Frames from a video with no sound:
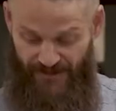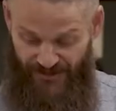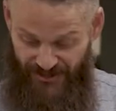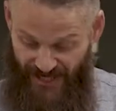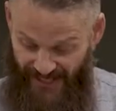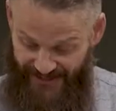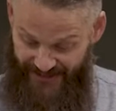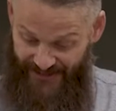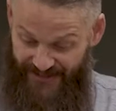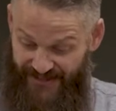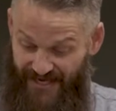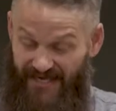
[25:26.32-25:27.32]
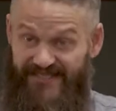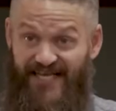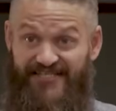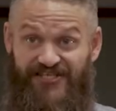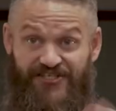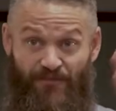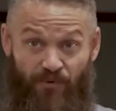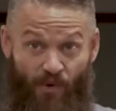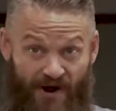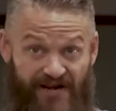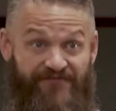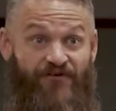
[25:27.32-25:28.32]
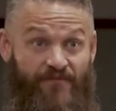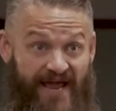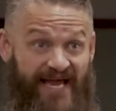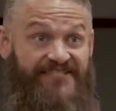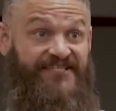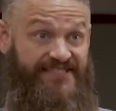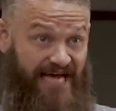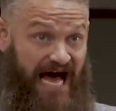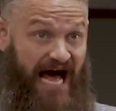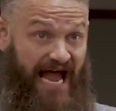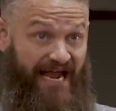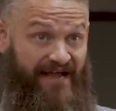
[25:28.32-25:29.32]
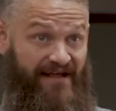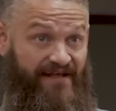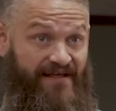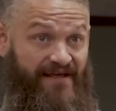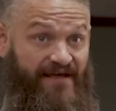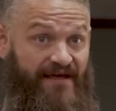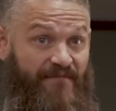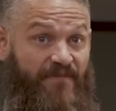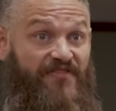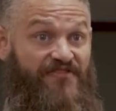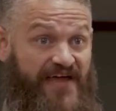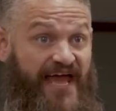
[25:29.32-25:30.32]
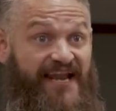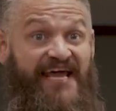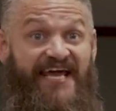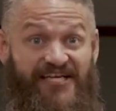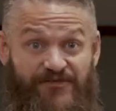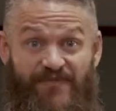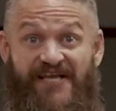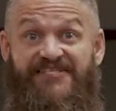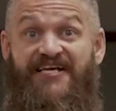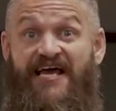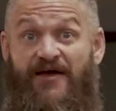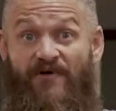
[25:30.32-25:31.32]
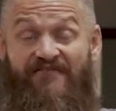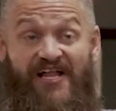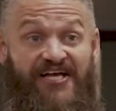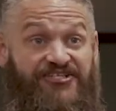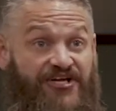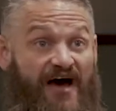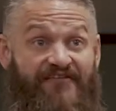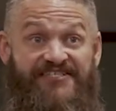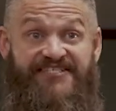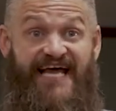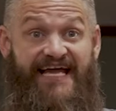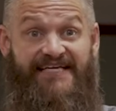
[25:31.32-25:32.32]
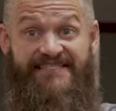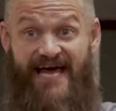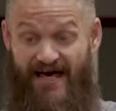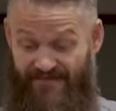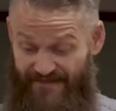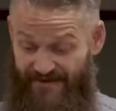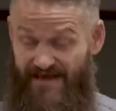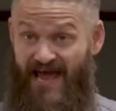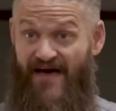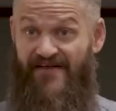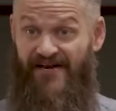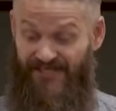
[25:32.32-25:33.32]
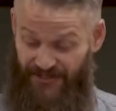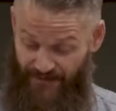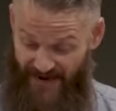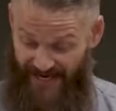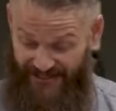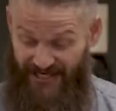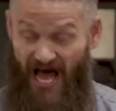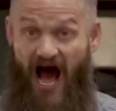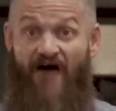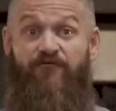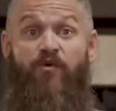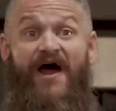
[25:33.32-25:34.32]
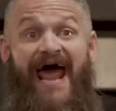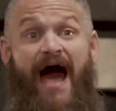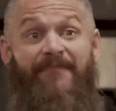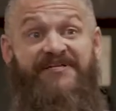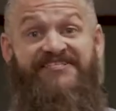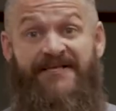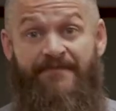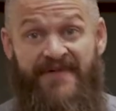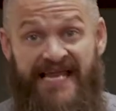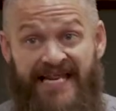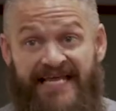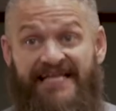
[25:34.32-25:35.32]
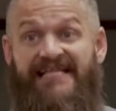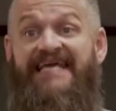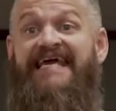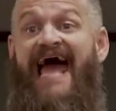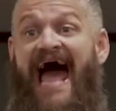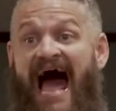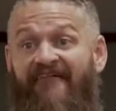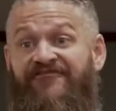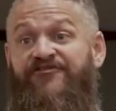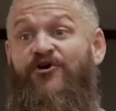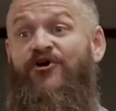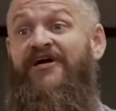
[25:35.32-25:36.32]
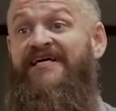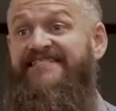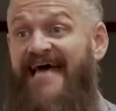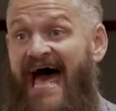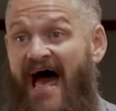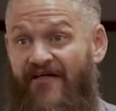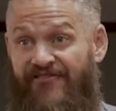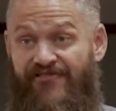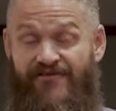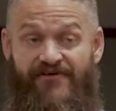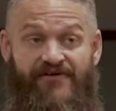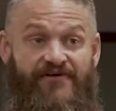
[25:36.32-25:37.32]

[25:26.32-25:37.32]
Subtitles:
Jesus says it's appointed for man to die. But then he speaks in Revelation of a second death. And then he speaks of what happens immediately after death.